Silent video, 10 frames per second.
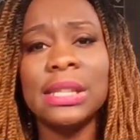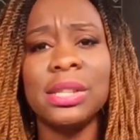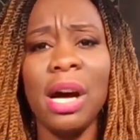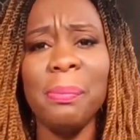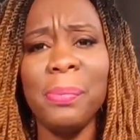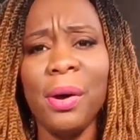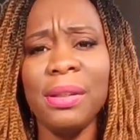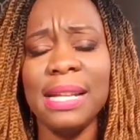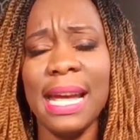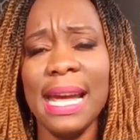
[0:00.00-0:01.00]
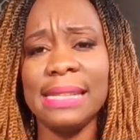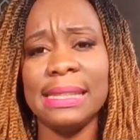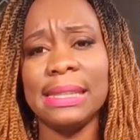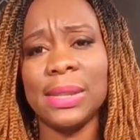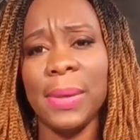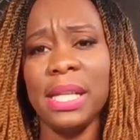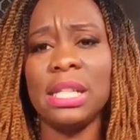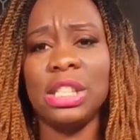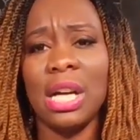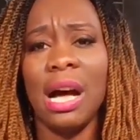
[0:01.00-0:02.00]
So on both cases, quitting
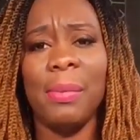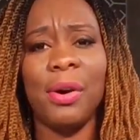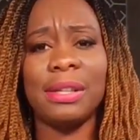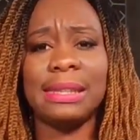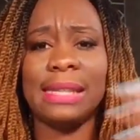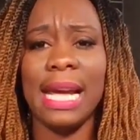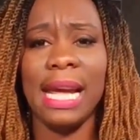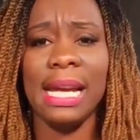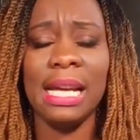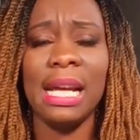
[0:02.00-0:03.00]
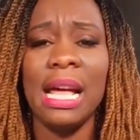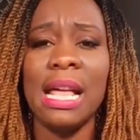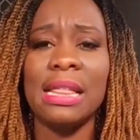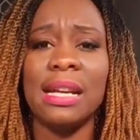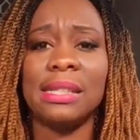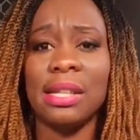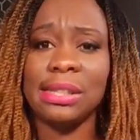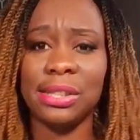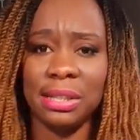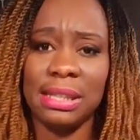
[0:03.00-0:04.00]
the job or staying, there's
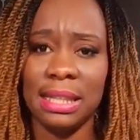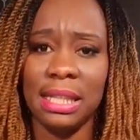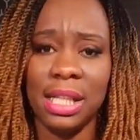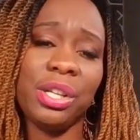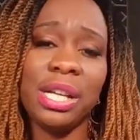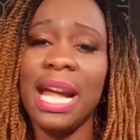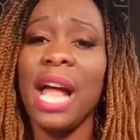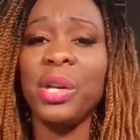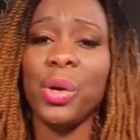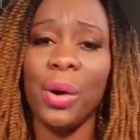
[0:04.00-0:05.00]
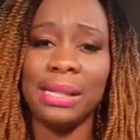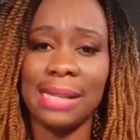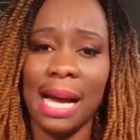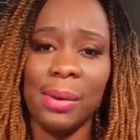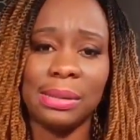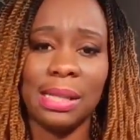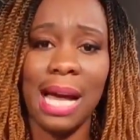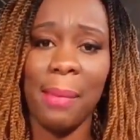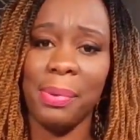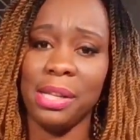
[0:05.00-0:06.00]
uncertainty. You, you can't know exactly what's going
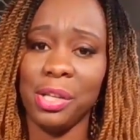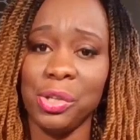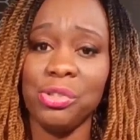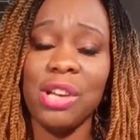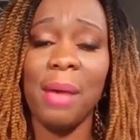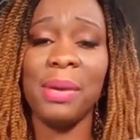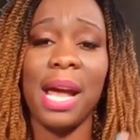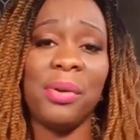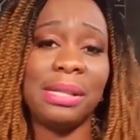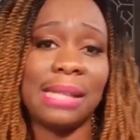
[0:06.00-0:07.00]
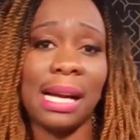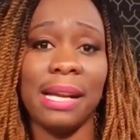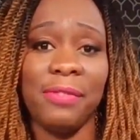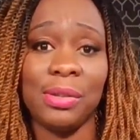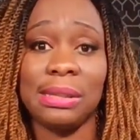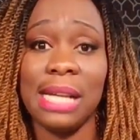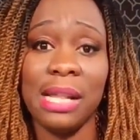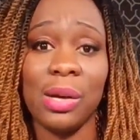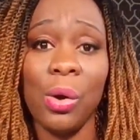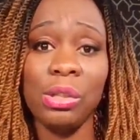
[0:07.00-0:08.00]
to happen new job. You can't know exactly if you stay
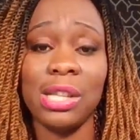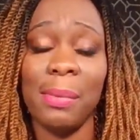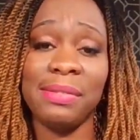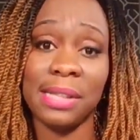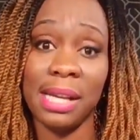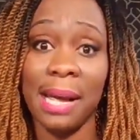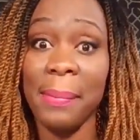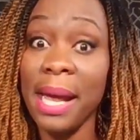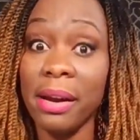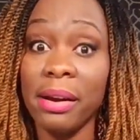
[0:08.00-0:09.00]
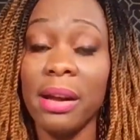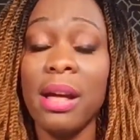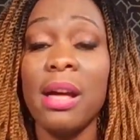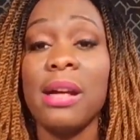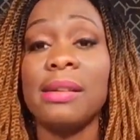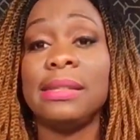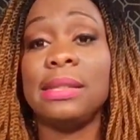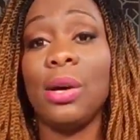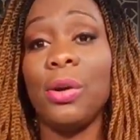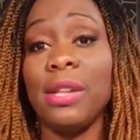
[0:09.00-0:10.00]
in the old job, if it's going to get better.
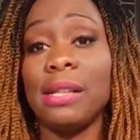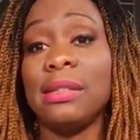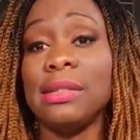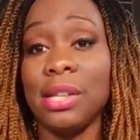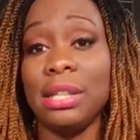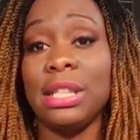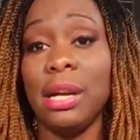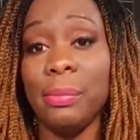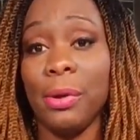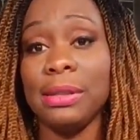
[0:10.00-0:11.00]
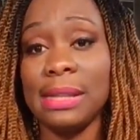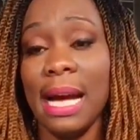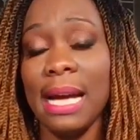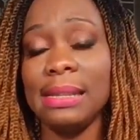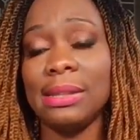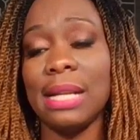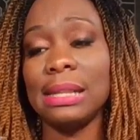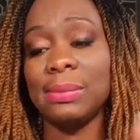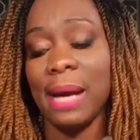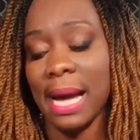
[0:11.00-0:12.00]
So there's uncertainty on both sides. So
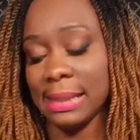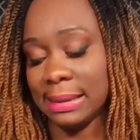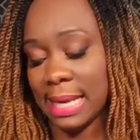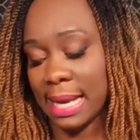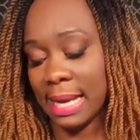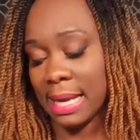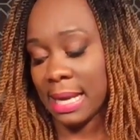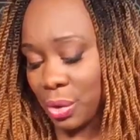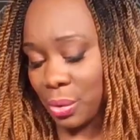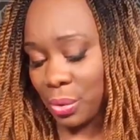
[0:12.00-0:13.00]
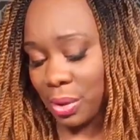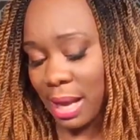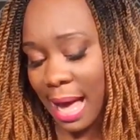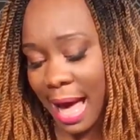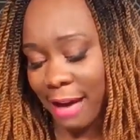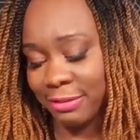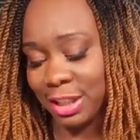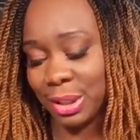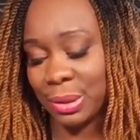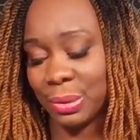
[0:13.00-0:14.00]
that's why I say you have
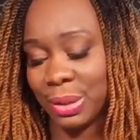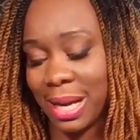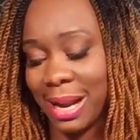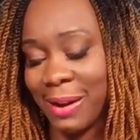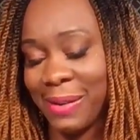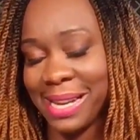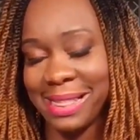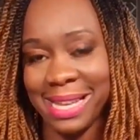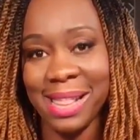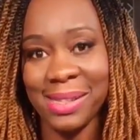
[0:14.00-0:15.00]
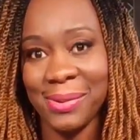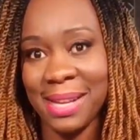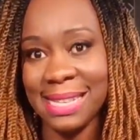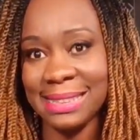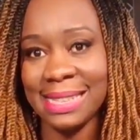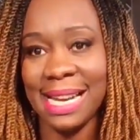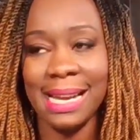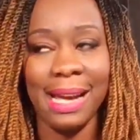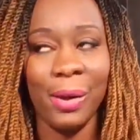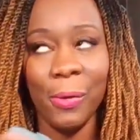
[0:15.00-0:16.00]
to really think through this.
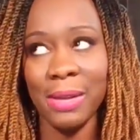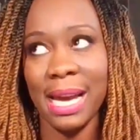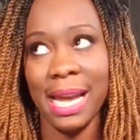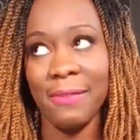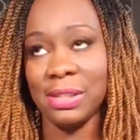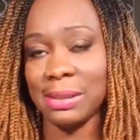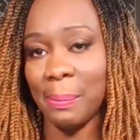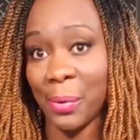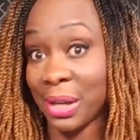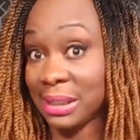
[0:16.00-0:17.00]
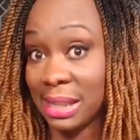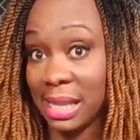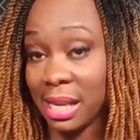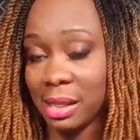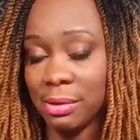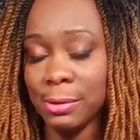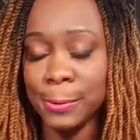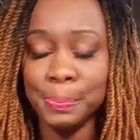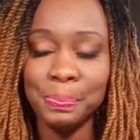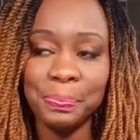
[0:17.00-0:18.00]
And I hope I gave you some points to think through.